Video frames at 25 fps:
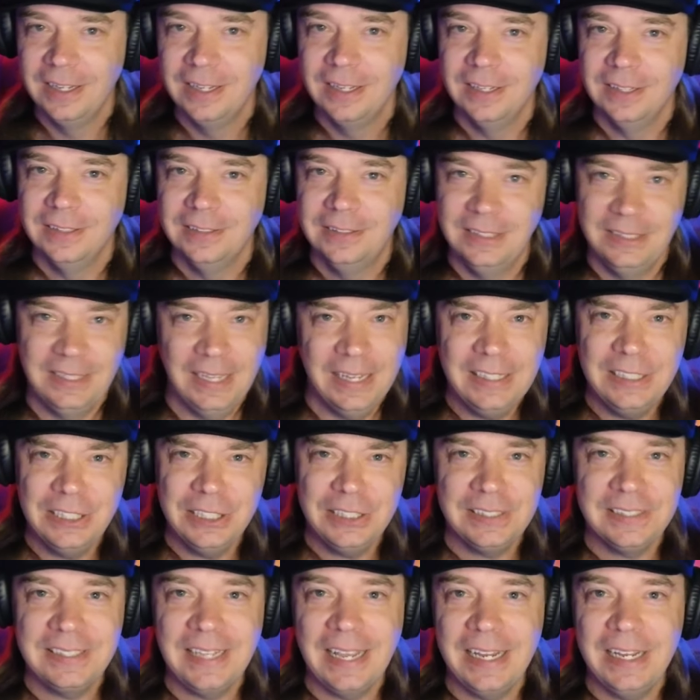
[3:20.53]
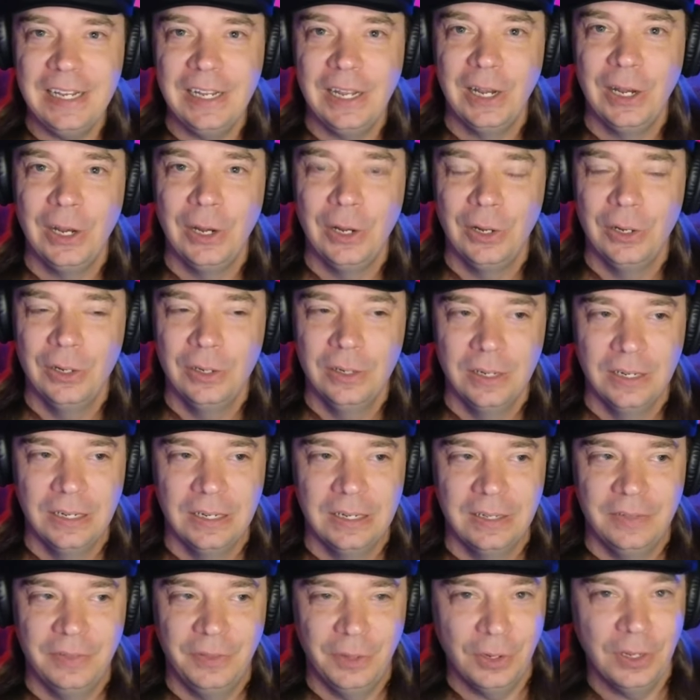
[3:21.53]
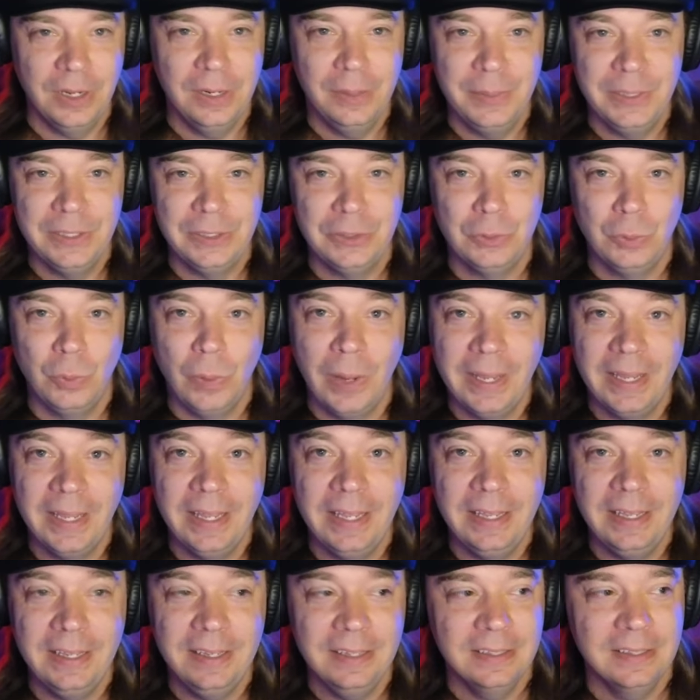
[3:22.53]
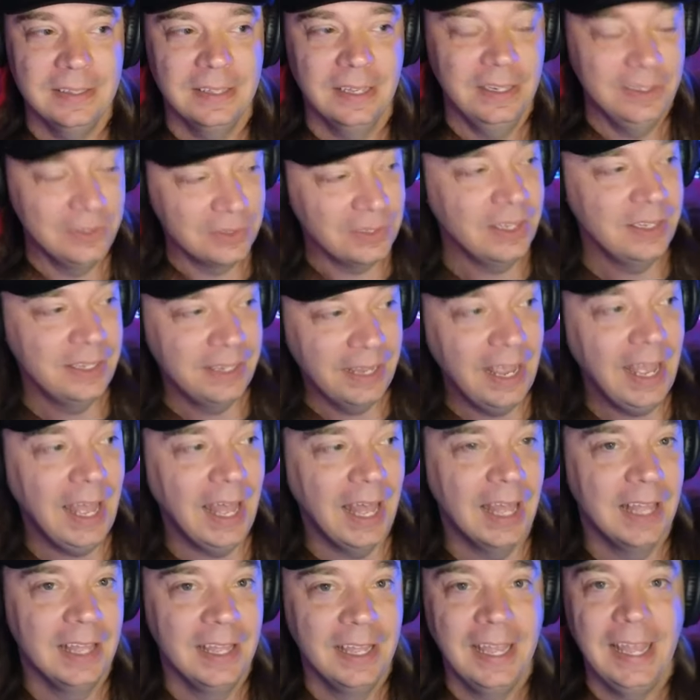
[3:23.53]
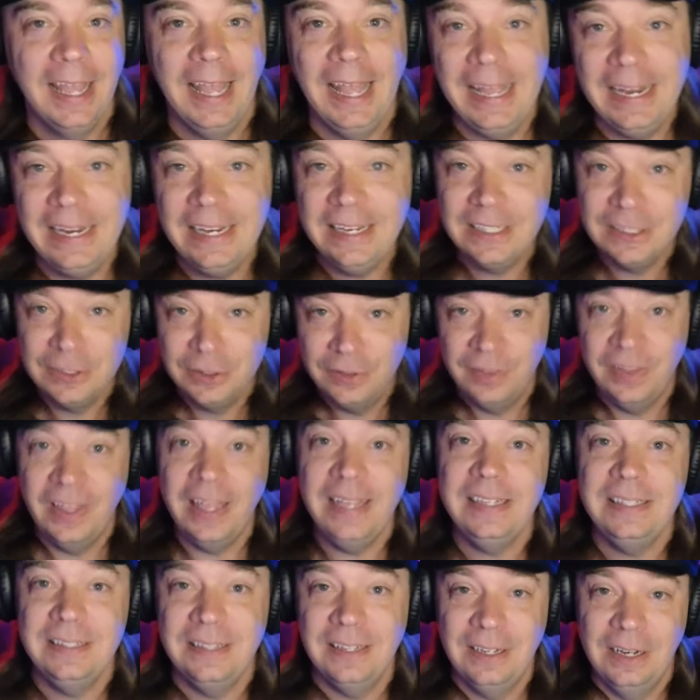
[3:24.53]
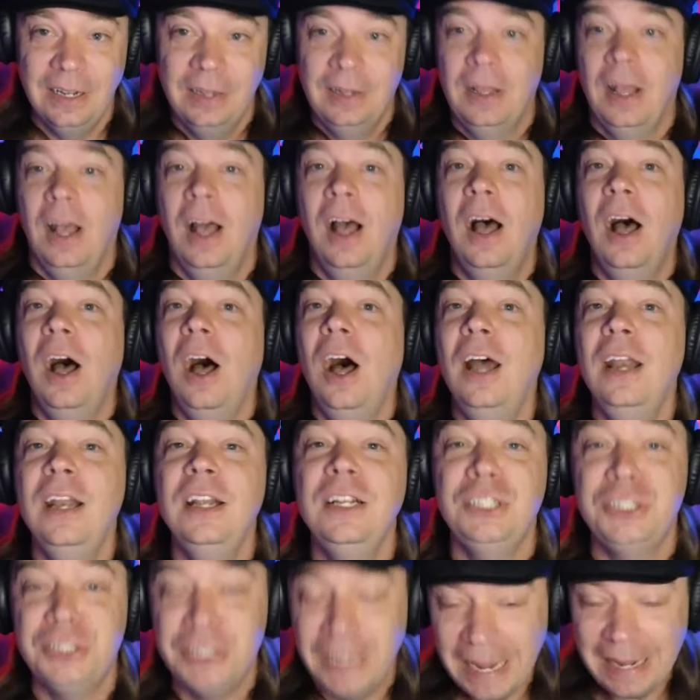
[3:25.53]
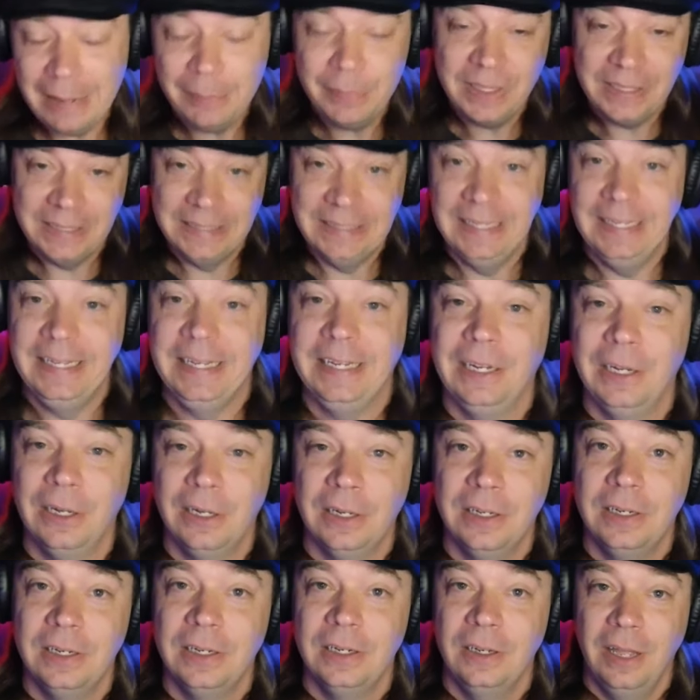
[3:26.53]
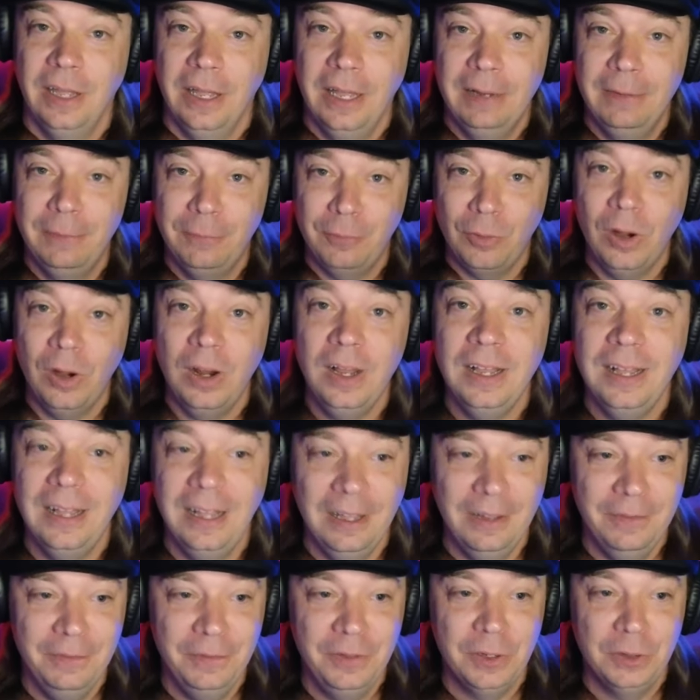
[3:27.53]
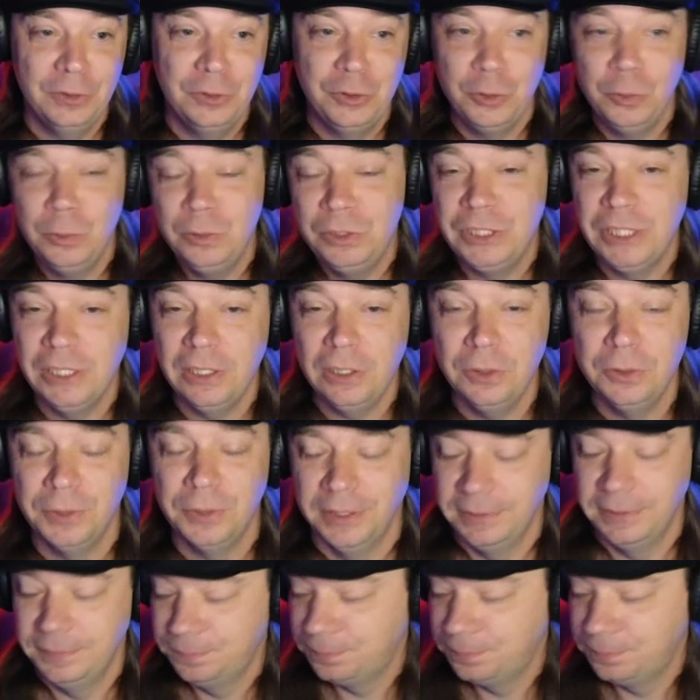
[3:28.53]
did they just say they're going to be swinging? And he's like, yeah. And they unashamedly in front of their two children.